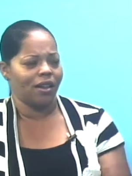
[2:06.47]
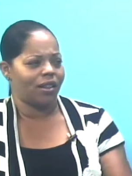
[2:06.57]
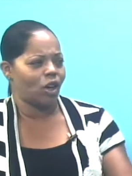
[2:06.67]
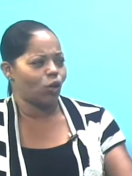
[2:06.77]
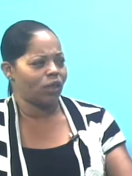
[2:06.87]

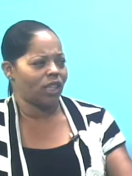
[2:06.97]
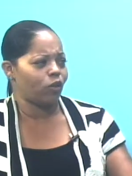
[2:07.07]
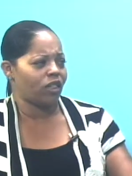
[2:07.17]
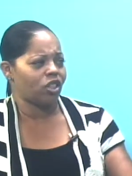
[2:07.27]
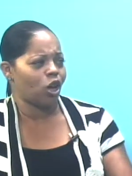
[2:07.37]
the old
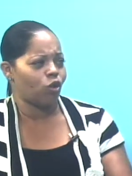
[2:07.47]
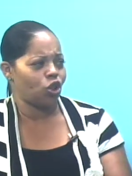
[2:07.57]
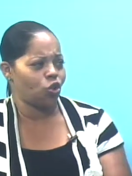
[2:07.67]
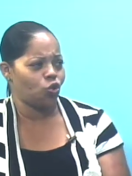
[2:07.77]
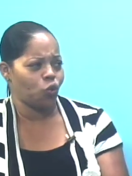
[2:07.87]
Celtics coach,
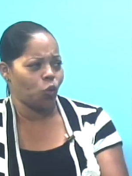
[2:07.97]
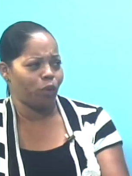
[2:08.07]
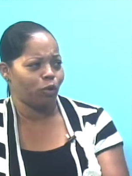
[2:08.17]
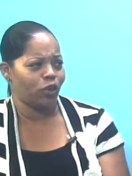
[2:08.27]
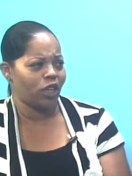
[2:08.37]
whose win
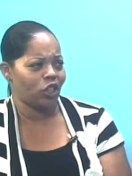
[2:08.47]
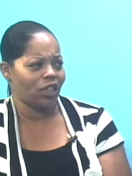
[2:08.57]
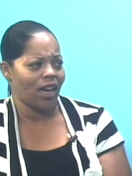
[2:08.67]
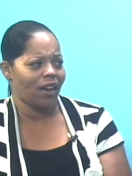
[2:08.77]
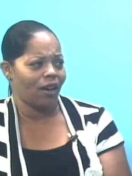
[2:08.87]
percentage is
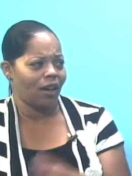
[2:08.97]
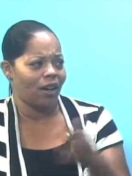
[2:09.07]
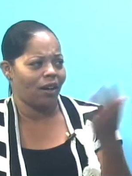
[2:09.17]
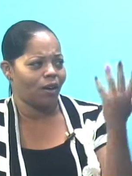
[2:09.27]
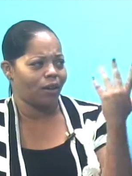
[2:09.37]
like
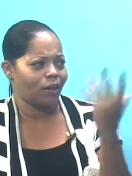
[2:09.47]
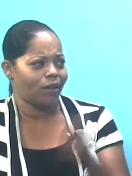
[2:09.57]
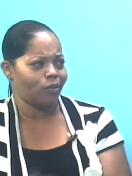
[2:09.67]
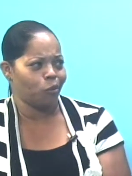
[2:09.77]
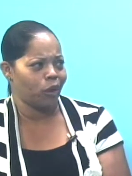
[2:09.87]
uh,
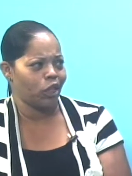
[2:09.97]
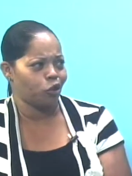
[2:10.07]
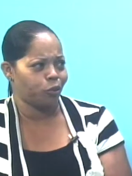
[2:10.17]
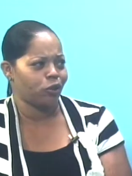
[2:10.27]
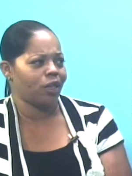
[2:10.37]
one
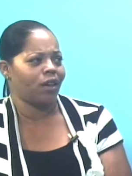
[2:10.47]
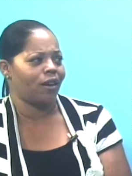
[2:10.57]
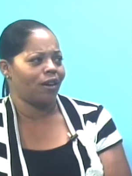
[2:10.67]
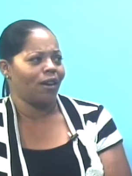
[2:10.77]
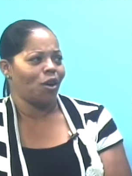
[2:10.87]
hundred percent yeah.